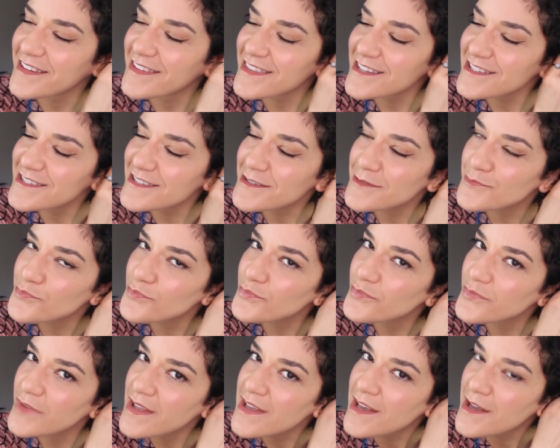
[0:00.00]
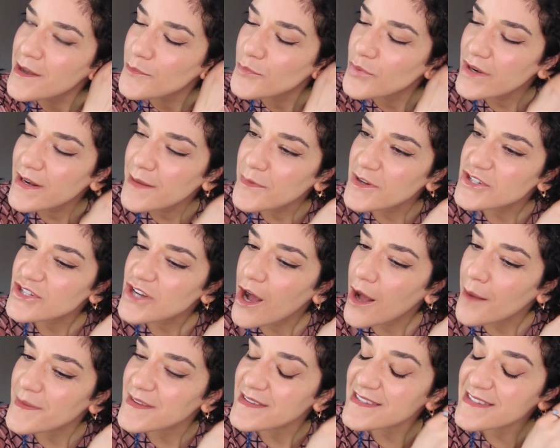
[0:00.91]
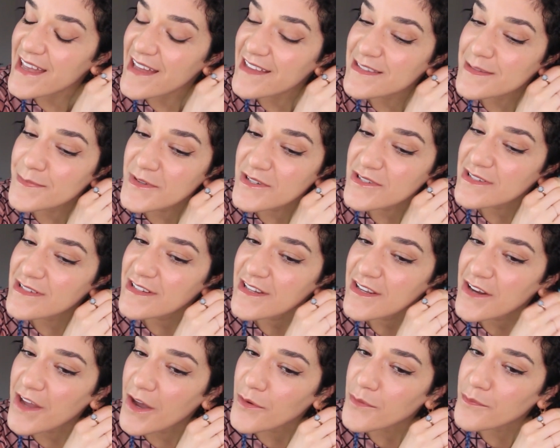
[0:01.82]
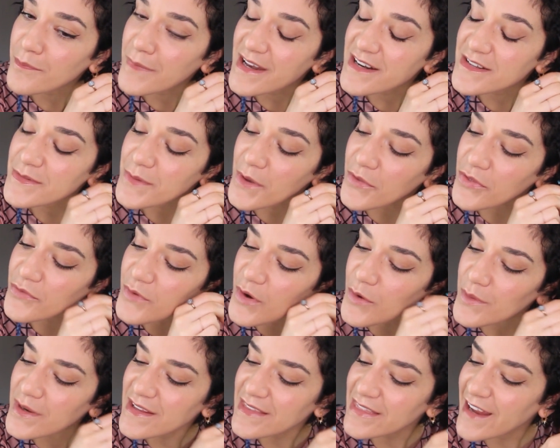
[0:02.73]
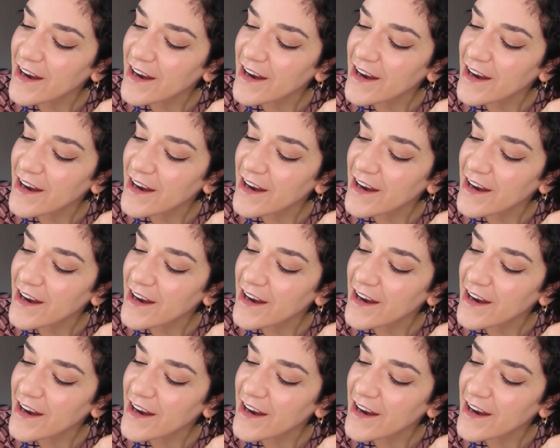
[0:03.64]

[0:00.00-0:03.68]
this is pretty much common sense, but might as well throw it in